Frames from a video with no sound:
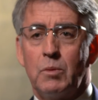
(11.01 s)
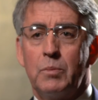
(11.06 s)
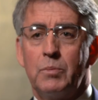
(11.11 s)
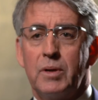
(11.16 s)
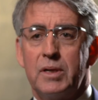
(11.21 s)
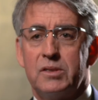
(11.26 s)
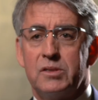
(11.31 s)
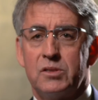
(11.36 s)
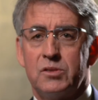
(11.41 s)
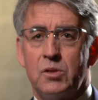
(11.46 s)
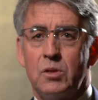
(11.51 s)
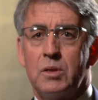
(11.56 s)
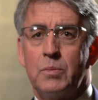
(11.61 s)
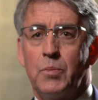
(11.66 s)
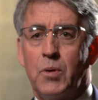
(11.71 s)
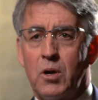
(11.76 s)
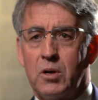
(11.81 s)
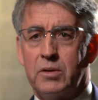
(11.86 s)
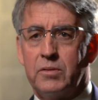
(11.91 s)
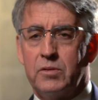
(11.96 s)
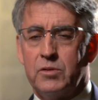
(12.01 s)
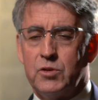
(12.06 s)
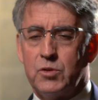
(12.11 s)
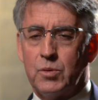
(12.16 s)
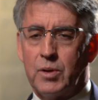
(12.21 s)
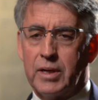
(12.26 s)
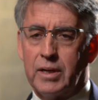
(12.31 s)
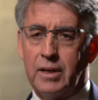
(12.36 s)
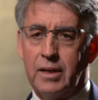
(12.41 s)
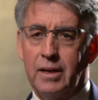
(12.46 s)
replaces only part of the
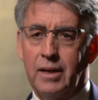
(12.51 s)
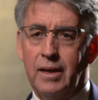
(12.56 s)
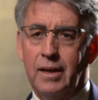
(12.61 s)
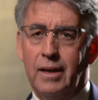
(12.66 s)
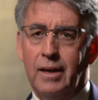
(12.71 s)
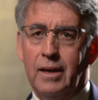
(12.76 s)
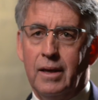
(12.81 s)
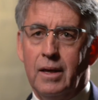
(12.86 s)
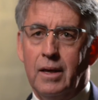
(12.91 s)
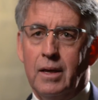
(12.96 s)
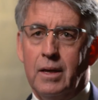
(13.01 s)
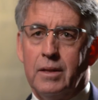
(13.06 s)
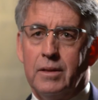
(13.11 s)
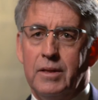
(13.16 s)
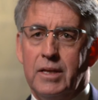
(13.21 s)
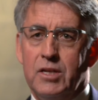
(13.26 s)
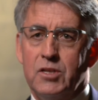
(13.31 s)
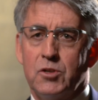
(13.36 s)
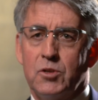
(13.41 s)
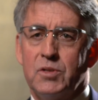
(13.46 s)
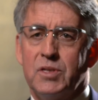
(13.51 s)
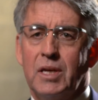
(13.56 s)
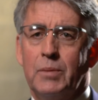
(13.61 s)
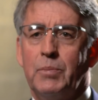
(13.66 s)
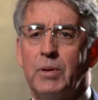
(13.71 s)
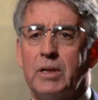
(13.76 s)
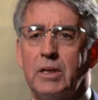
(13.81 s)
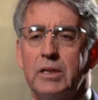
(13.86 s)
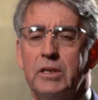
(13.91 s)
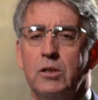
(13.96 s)
joint. These are
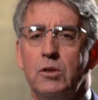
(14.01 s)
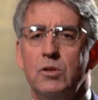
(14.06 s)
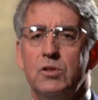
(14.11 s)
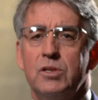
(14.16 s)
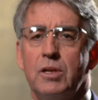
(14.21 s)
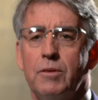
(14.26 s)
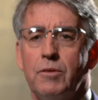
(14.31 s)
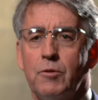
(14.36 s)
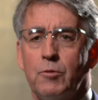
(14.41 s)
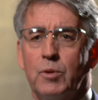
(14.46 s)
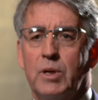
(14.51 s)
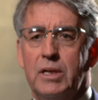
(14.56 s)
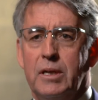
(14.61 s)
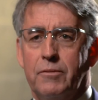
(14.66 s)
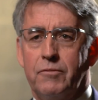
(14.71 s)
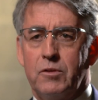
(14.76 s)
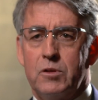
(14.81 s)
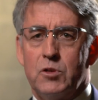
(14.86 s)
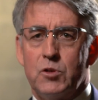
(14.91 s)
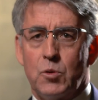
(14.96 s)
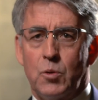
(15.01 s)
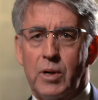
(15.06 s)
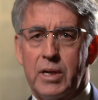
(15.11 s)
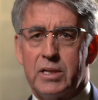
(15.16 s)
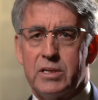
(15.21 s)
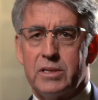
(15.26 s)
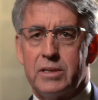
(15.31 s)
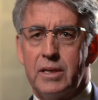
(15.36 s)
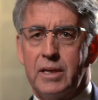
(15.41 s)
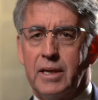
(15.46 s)
typically used in three different
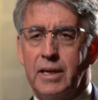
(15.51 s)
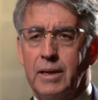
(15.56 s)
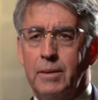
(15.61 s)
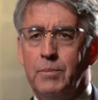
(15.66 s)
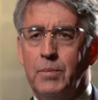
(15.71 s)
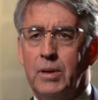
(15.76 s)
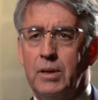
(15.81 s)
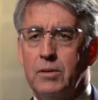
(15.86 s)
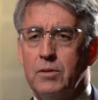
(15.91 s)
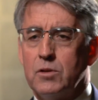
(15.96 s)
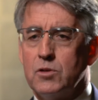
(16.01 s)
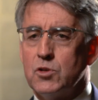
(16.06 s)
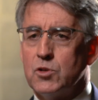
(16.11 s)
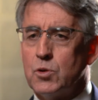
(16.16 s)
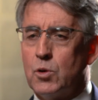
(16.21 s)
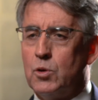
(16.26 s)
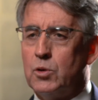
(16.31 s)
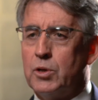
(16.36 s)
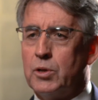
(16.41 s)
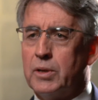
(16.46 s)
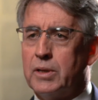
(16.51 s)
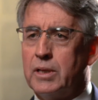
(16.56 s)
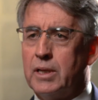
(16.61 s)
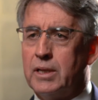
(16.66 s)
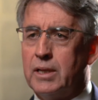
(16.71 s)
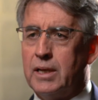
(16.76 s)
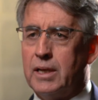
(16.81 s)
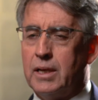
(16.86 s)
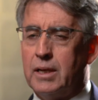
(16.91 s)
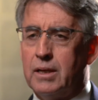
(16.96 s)
joints the hip, the shoulder, and the
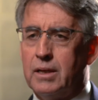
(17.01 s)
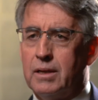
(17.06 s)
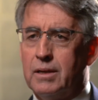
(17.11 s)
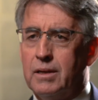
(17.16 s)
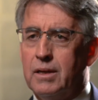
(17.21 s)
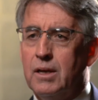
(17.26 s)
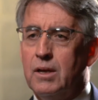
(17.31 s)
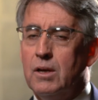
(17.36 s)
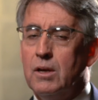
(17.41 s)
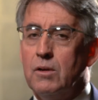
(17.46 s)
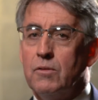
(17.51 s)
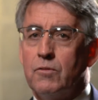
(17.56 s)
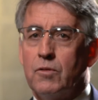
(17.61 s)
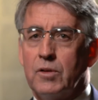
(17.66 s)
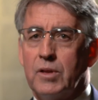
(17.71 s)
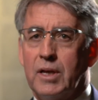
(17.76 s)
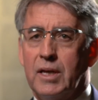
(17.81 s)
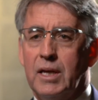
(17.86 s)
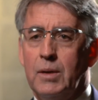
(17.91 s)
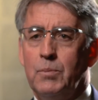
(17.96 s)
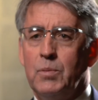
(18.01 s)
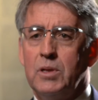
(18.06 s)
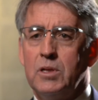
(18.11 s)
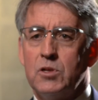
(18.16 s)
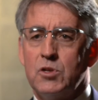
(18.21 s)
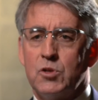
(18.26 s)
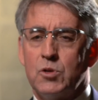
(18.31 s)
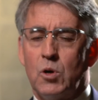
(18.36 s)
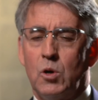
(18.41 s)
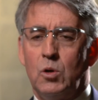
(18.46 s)
knee. For the hip and the
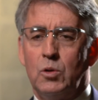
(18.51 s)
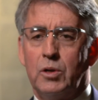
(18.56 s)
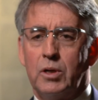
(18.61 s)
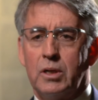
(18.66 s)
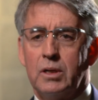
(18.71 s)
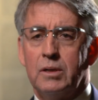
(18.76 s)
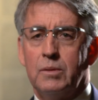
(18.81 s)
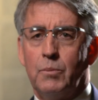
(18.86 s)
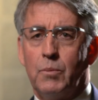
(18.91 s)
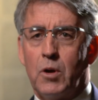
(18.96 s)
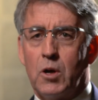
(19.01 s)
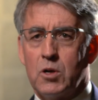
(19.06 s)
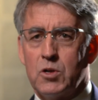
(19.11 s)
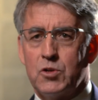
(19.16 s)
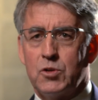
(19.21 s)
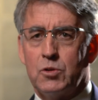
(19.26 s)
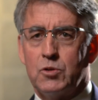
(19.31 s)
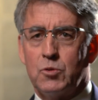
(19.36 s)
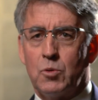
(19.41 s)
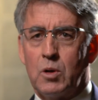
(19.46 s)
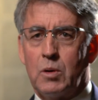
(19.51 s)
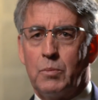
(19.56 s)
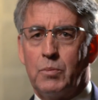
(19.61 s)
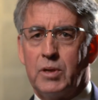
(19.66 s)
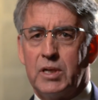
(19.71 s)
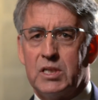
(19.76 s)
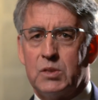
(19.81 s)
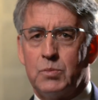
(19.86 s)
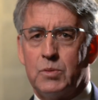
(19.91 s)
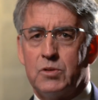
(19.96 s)
shoulder, partial joint
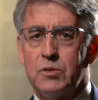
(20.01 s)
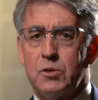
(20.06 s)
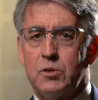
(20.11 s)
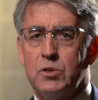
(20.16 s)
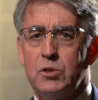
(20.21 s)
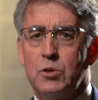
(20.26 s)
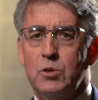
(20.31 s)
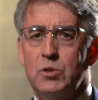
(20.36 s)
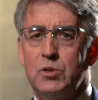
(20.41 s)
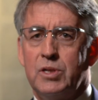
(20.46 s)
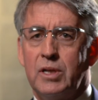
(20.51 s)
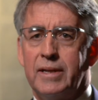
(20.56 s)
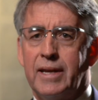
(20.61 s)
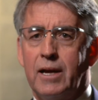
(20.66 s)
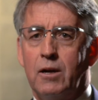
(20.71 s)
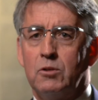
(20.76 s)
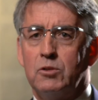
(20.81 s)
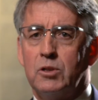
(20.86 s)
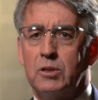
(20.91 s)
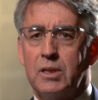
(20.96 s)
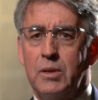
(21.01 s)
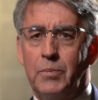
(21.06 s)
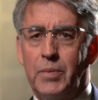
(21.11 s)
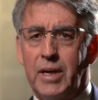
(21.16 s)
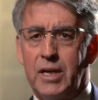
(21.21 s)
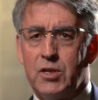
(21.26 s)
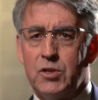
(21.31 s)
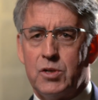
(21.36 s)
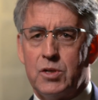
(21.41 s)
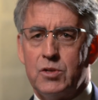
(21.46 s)
replacements are used in elderly
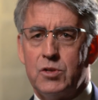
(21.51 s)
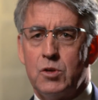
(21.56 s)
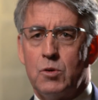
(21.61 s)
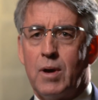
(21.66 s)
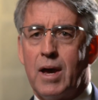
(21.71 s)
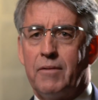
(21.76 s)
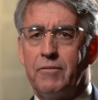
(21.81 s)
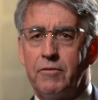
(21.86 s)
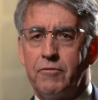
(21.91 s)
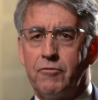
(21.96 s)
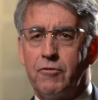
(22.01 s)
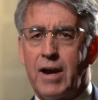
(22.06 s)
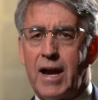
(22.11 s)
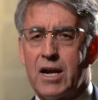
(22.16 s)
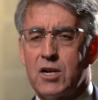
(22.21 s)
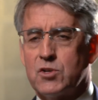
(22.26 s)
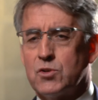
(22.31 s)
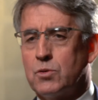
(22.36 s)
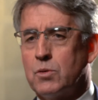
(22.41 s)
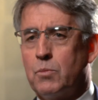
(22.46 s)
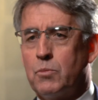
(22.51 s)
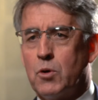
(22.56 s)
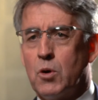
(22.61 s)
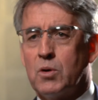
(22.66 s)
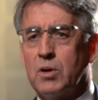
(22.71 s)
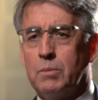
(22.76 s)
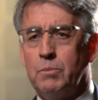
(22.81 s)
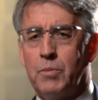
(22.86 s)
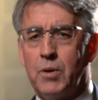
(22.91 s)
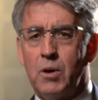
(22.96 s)
patients who have a fracture, a
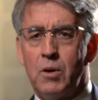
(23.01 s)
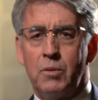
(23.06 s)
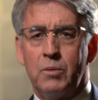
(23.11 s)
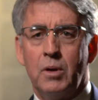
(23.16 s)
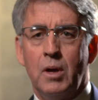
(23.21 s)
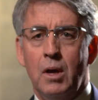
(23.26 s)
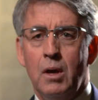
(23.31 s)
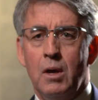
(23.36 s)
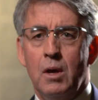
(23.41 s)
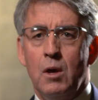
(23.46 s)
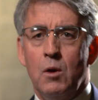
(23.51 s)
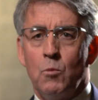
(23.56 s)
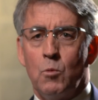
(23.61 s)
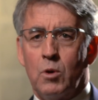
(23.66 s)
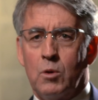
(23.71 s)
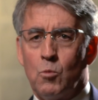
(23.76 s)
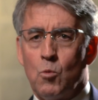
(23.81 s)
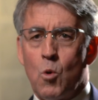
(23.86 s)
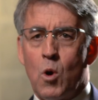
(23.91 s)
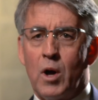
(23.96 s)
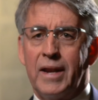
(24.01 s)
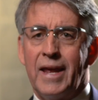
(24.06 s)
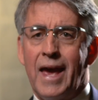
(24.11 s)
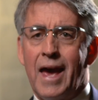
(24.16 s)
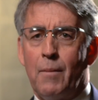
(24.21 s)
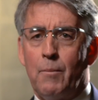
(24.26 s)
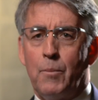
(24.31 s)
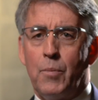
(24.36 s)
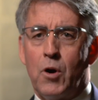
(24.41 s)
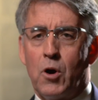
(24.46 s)
broken bone, when one
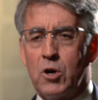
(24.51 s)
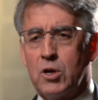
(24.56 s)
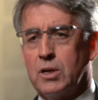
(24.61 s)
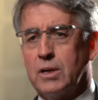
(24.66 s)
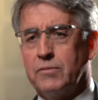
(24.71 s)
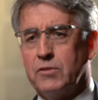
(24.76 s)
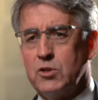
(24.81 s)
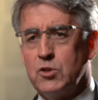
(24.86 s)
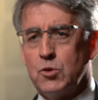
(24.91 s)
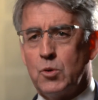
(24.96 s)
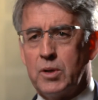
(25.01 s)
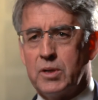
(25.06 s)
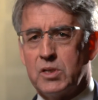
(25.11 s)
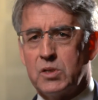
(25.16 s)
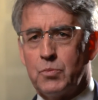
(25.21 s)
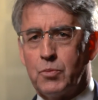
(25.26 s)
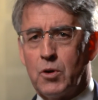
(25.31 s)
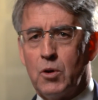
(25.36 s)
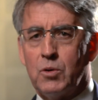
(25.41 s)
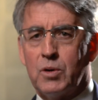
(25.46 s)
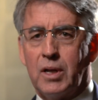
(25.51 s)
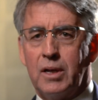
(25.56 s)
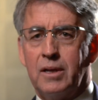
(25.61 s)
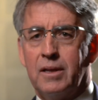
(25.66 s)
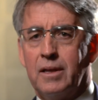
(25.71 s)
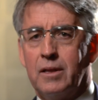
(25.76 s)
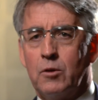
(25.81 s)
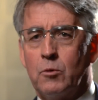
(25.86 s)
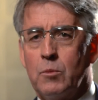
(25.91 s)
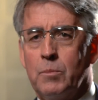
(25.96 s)
part of the joint is broken
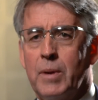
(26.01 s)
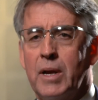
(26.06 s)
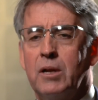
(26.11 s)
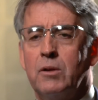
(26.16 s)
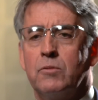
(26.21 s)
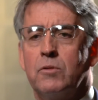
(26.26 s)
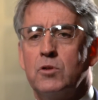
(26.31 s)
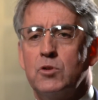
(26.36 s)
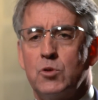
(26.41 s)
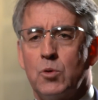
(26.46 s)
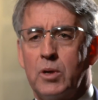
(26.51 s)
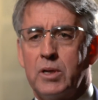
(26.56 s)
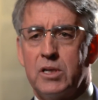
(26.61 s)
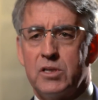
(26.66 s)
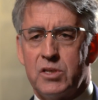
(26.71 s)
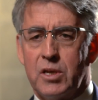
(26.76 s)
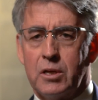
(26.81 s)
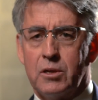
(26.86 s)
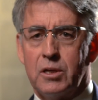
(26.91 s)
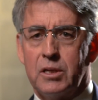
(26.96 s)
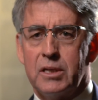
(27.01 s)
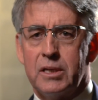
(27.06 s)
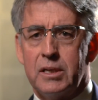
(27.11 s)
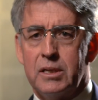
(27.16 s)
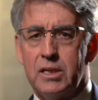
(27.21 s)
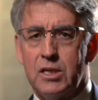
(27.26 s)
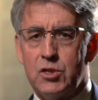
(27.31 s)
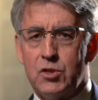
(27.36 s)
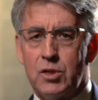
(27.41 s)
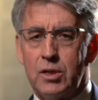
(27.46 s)
and the remainder of the joint is in good
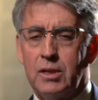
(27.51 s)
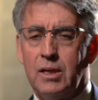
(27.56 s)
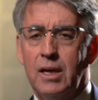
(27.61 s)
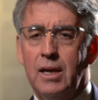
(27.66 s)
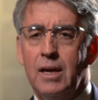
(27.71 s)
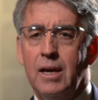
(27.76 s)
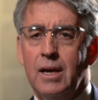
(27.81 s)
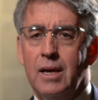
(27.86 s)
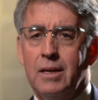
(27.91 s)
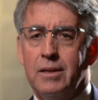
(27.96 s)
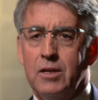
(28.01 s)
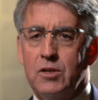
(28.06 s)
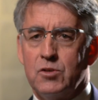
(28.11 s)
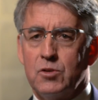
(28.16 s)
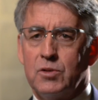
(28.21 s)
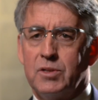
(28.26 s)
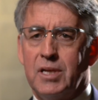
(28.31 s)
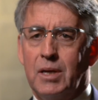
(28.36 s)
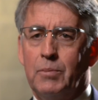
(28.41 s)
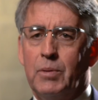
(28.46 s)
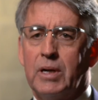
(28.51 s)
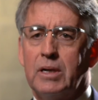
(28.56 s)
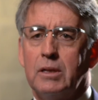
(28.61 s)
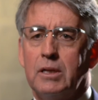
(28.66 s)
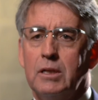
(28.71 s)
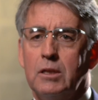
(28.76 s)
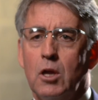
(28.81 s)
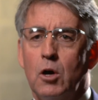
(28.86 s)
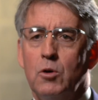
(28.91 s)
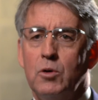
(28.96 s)
condition. These are
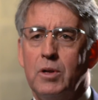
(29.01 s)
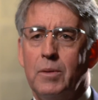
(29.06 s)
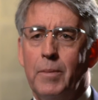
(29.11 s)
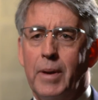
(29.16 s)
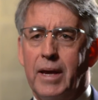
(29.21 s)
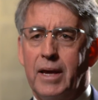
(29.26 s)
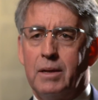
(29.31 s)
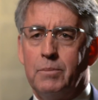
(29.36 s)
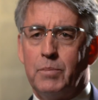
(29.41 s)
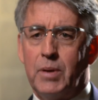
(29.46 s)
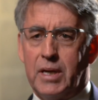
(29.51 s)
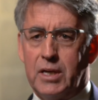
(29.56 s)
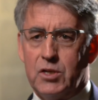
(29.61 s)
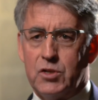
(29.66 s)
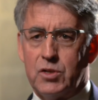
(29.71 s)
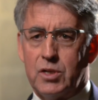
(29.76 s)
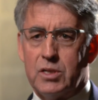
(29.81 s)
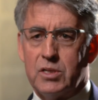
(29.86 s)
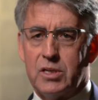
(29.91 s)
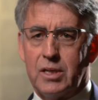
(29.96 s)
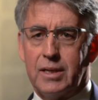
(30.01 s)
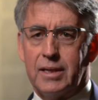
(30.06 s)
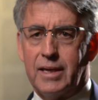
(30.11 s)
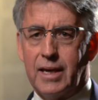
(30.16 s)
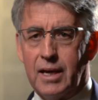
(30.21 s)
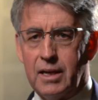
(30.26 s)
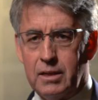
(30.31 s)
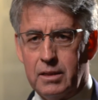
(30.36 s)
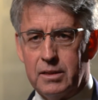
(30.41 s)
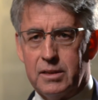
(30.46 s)
typically low demand patients, and
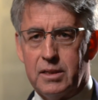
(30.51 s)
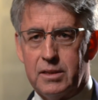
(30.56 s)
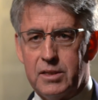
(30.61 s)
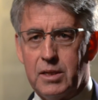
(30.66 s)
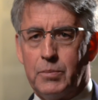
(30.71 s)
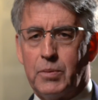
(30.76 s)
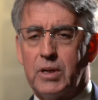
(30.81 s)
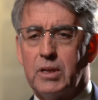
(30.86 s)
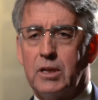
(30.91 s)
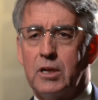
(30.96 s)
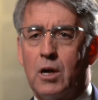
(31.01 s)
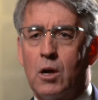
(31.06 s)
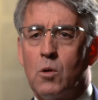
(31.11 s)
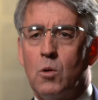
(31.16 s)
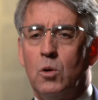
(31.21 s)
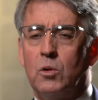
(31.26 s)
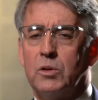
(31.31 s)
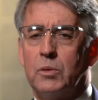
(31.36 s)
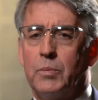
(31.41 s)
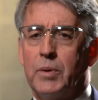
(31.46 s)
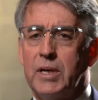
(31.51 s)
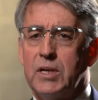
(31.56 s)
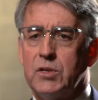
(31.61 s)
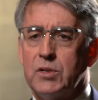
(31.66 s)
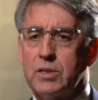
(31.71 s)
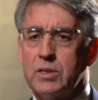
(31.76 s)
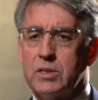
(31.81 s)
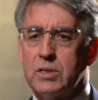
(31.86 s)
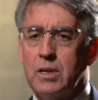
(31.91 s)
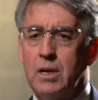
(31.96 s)
again, typically are older
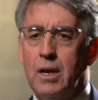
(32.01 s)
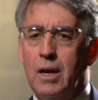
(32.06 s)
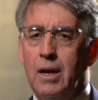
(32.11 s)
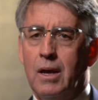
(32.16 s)
patients.